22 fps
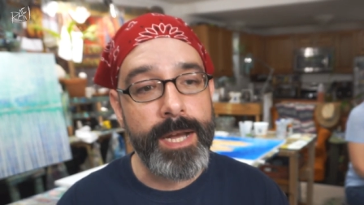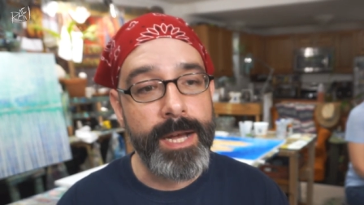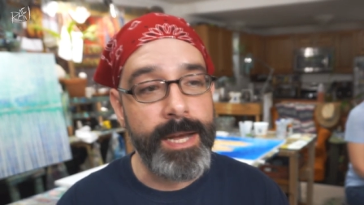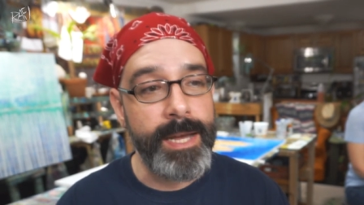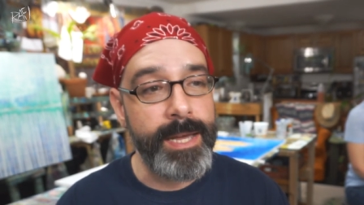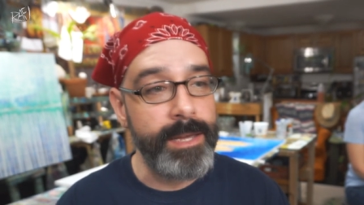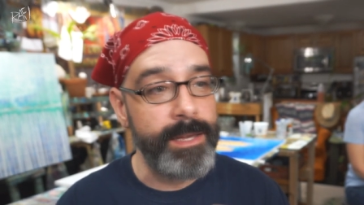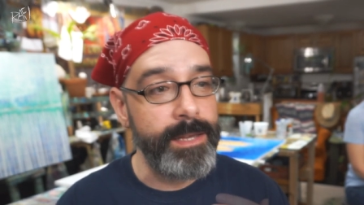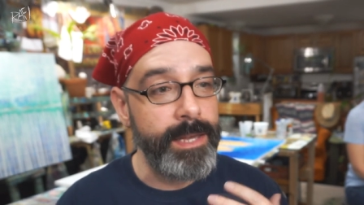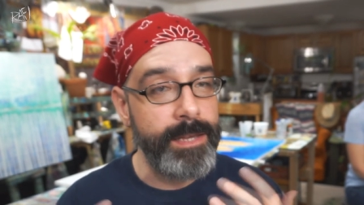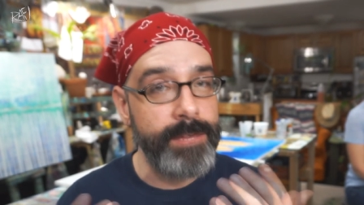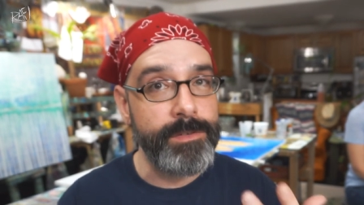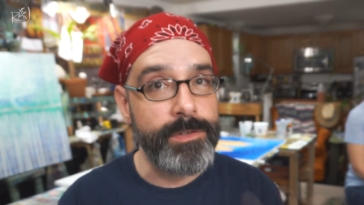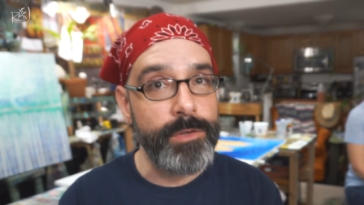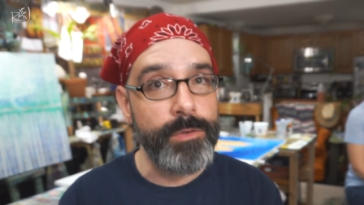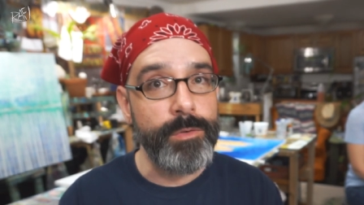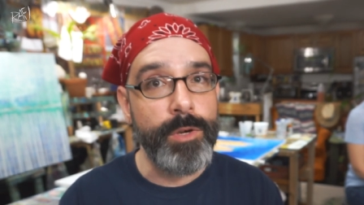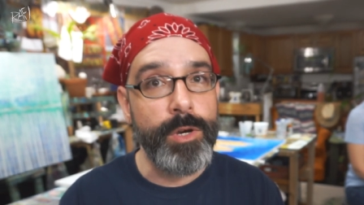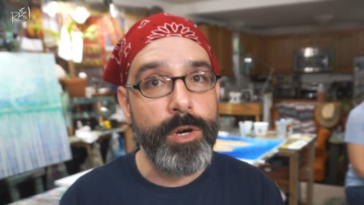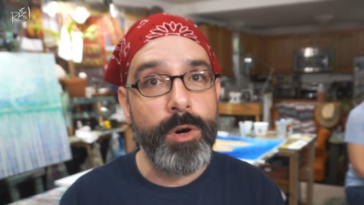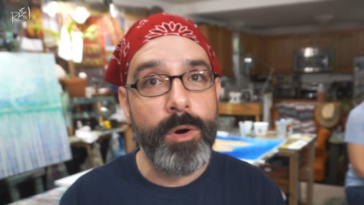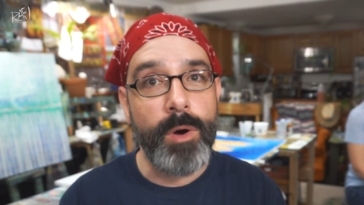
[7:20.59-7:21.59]
i as
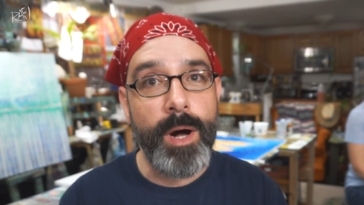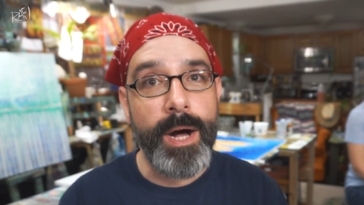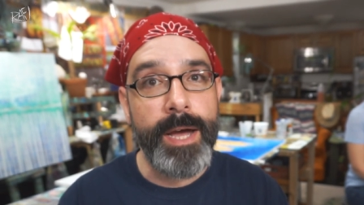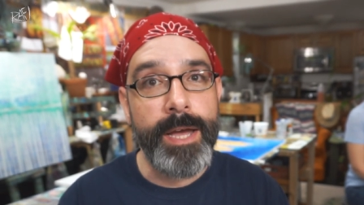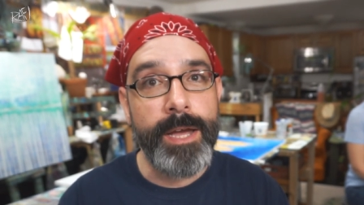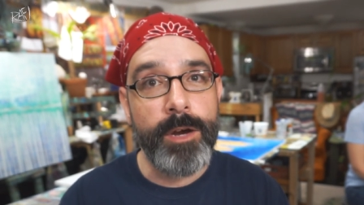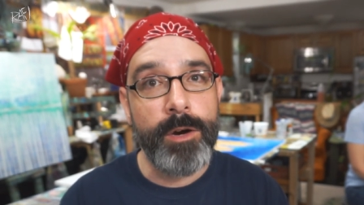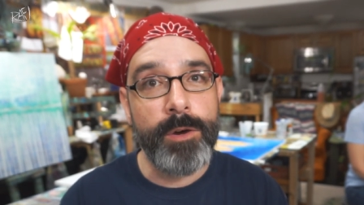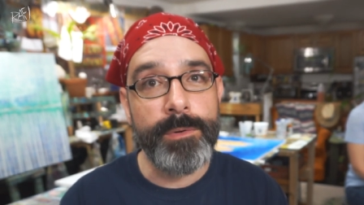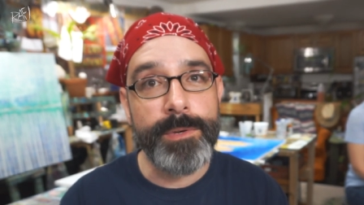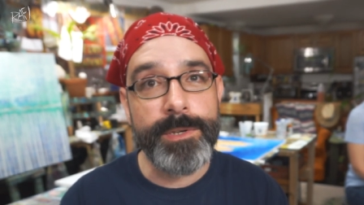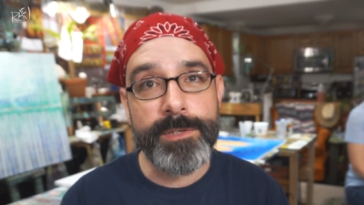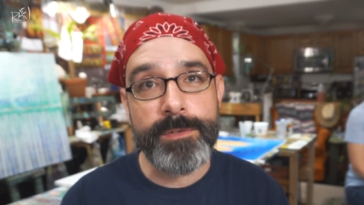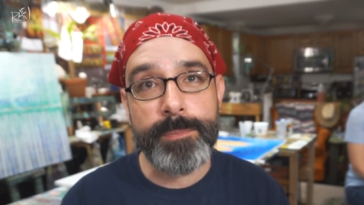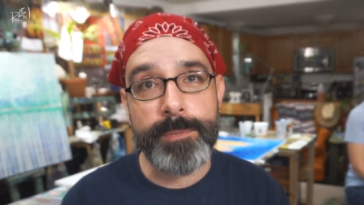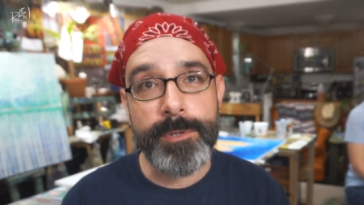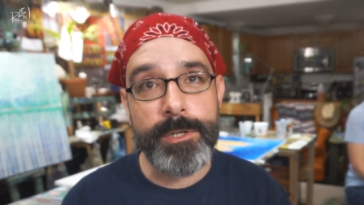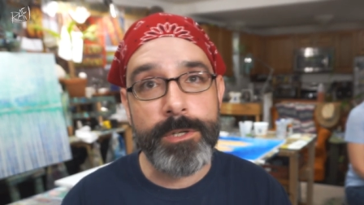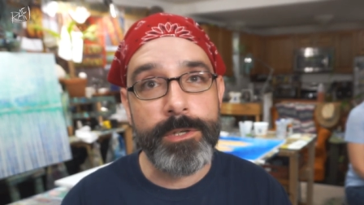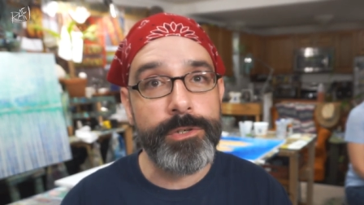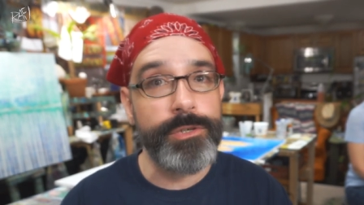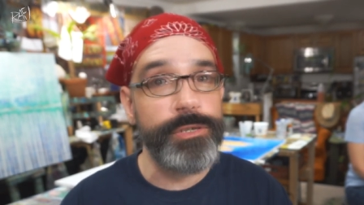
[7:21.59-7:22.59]
you know i always
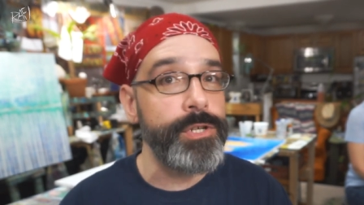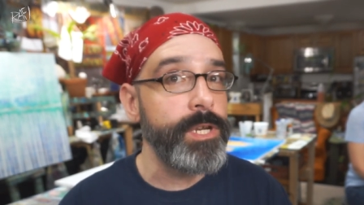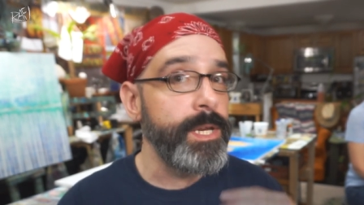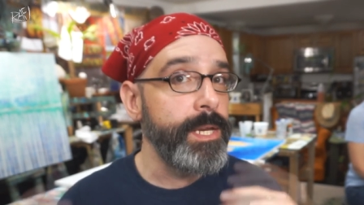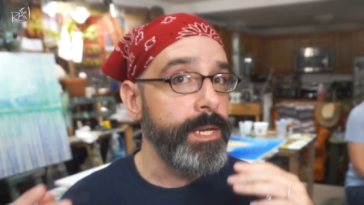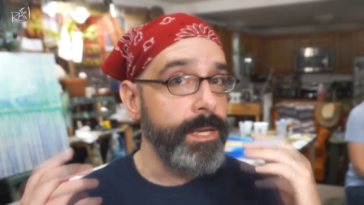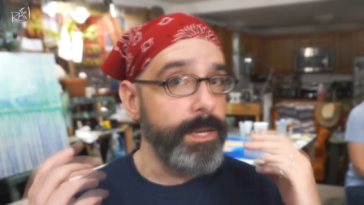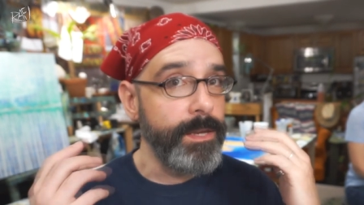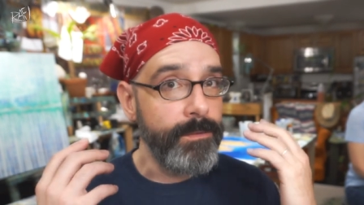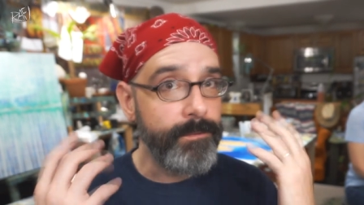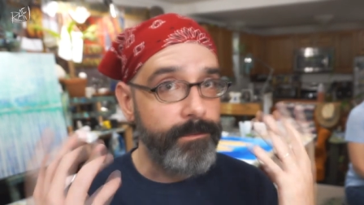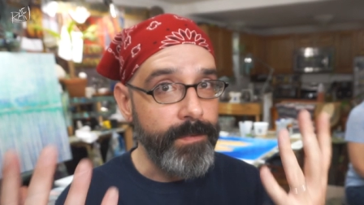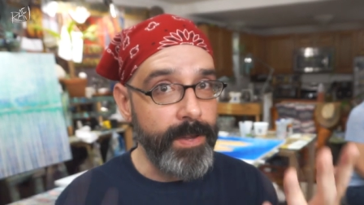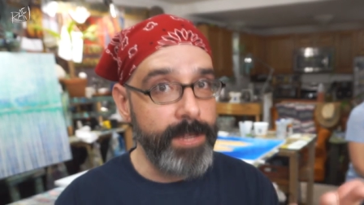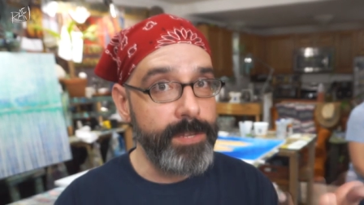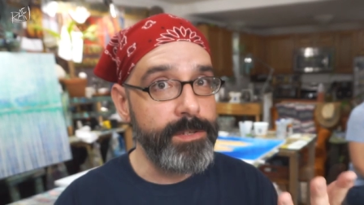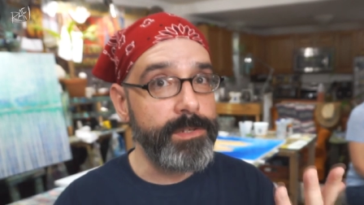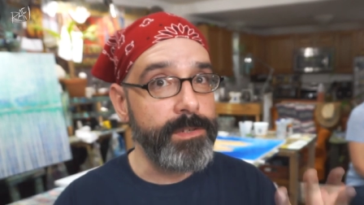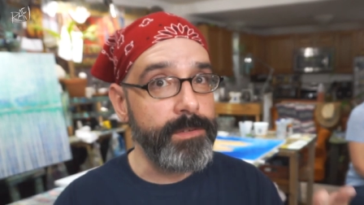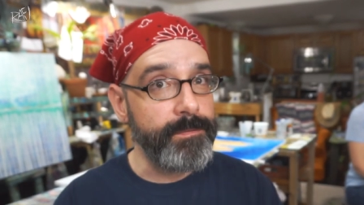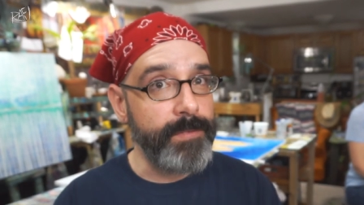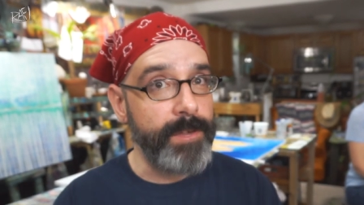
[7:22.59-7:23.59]
push
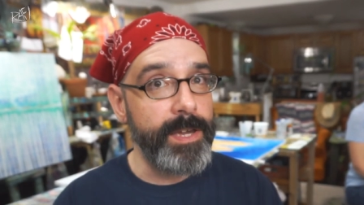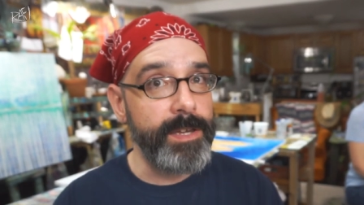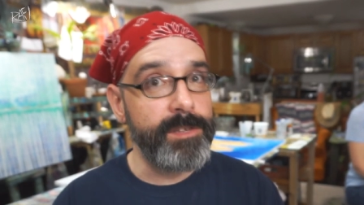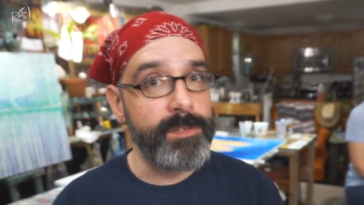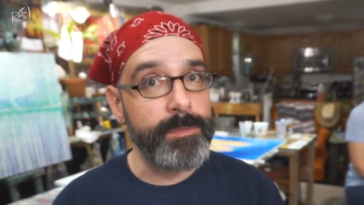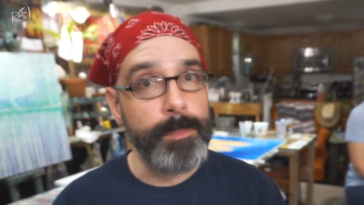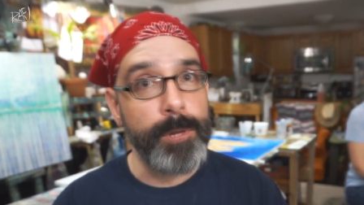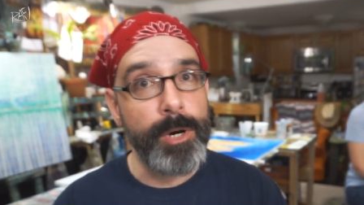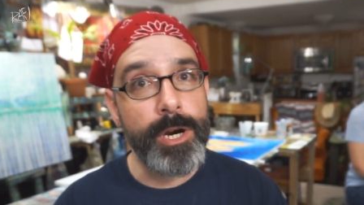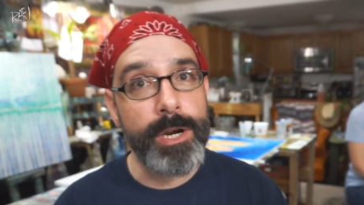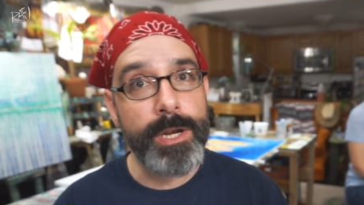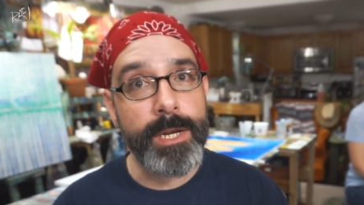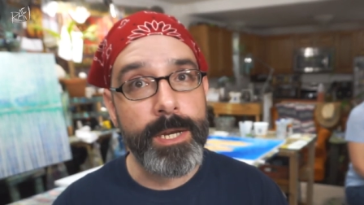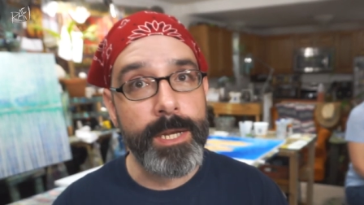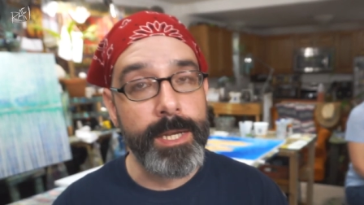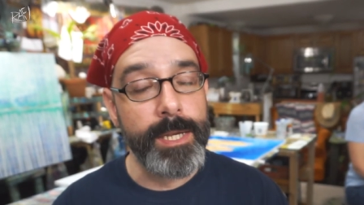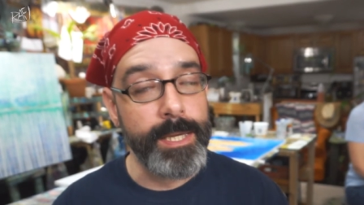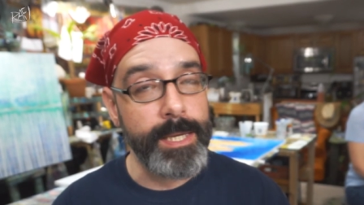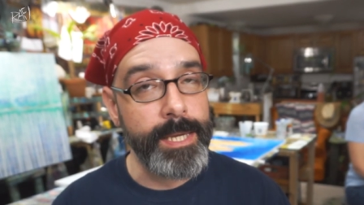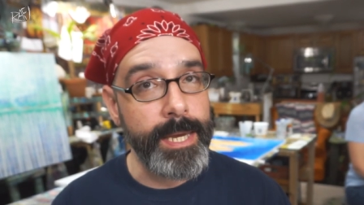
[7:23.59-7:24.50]
face to face marketing.